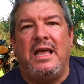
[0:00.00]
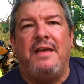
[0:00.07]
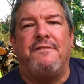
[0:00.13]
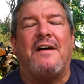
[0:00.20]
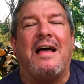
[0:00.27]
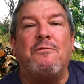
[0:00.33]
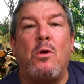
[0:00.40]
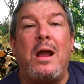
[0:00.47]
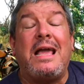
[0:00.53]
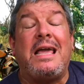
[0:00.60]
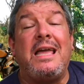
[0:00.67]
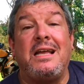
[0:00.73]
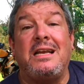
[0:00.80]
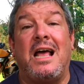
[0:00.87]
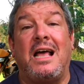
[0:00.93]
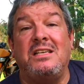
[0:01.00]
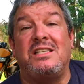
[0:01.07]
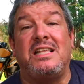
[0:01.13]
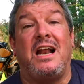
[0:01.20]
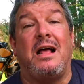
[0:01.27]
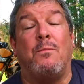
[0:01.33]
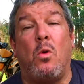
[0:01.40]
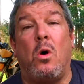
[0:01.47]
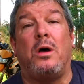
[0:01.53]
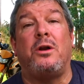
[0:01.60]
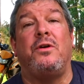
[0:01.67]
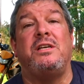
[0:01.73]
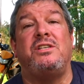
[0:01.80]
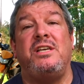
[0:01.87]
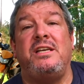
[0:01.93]
If I recognize that I'm
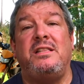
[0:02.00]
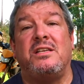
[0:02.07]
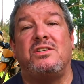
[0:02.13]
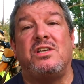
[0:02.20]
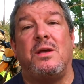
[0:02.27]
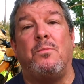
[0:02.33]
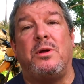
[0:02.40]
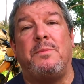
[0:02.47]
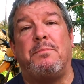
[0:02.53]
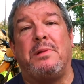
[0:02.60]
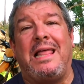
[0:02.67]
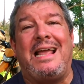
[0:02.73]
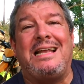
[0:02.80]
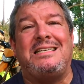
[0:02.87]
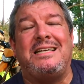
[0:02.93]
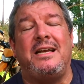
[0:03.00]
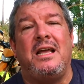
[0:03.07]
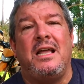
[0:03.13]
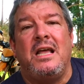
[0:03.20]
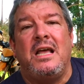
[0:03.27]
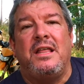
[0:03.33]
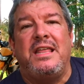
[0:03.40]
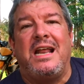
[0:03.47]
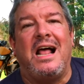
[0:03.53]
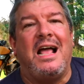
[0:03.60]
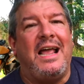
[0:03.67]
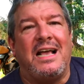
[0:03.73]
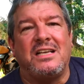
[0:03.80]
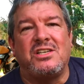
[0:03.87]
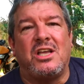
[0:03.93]
watering seed that someone planted, then
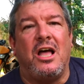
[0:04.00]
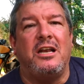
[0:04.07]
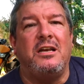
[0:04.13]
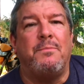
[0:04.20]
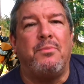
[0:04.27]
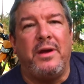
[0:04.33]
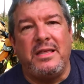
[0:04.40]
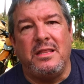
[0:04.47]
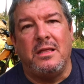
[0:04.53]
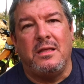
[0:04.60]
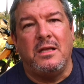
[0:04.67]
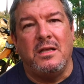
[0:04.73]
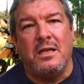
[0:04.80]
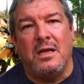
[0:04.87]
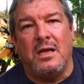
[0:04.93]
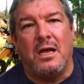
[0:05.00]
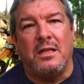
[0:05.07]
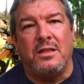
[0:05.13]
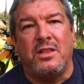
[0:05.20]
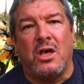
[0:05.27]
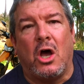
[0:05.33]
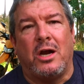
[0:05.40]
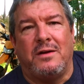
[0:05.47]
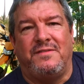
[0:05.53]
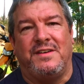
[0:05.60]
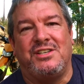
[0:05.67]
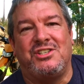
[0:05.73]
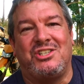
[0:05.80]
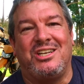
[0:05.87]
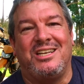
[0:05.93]
I ask God to bring the
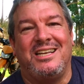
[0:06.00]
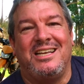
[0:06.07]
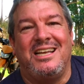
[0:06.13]
harvest.